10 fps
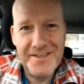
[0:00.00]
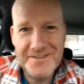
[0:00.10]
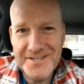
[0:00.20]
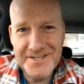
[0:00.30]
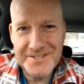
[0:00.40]
they
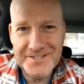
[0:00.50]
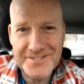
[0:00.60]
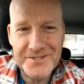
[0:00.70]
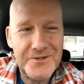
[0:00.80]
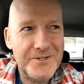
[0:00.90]
see you
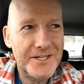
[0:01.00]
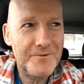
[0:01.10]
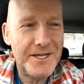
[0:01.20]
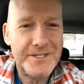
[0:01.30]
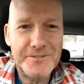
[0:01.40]
talking
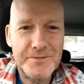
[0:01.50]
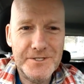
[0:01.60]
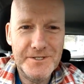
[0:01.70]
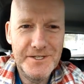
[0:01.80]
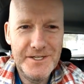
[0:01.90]
away to
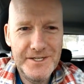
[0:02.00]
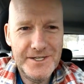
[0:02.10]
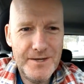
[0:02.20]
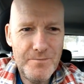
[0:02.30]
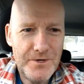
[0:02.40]
a
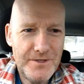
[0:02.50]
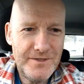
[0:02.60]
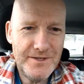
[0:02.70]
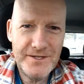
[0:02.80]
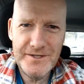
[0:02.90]
camera and
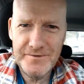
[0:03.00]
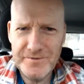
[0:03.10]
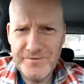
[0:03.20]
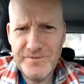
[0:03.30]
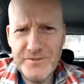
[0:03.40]
they think,
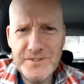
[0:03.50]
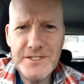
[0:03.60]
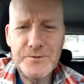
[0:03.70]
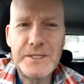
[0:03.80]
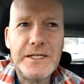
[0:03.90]
the fuck's
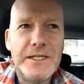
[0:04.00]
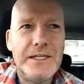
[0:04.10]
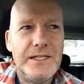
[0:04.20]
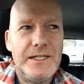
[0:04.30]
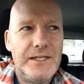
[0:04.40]
he doing?
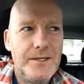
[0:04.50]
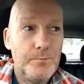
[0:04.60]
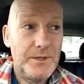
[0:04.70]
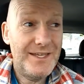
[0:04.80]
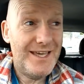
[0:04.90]

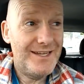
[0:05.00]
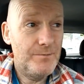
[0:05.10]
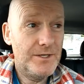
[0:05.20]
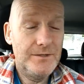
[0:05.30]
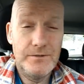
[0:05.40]
But yeah,
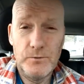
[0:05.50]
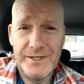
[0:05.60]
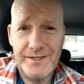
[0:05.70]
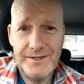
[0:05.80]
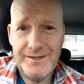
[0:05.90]
anyway, do
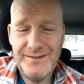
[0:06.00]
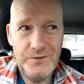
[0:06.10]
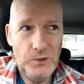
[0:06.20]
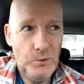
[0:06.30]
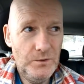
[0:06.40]
I care?
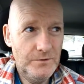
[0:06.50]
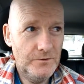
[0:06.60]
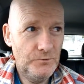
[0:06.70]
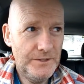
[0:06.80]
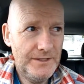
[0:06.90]
No,
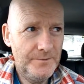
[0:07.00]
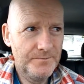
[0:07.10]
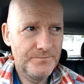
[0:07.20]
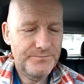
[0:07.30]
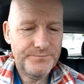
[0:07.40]
not really.
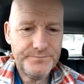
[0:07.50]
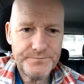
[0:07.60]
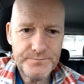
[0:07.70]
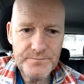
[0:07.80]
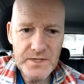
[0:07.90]

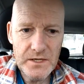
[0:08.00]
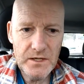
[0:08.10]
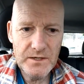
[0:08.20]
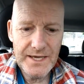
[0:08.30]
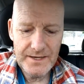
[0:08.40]

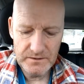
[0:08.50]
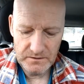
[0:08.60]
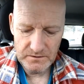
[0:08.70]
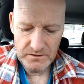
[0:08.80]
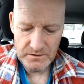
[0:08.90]
Uh, yeah,
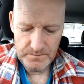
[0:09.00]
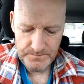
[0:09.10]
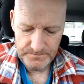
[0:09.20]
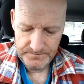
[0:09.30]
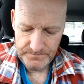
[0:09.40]

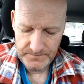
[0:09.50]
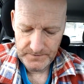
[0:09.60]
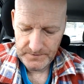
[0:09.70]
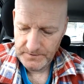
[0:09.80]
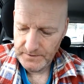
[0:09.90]
um,
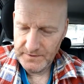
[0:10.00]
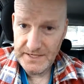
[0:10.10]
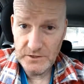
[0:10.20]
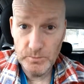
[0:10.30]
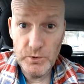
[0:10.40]
the
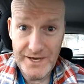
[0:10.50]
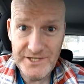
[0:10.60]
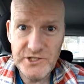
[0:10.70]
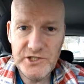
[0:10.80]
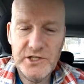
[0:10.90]

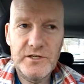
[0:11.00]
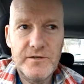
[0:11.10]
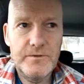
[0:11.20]
NWH.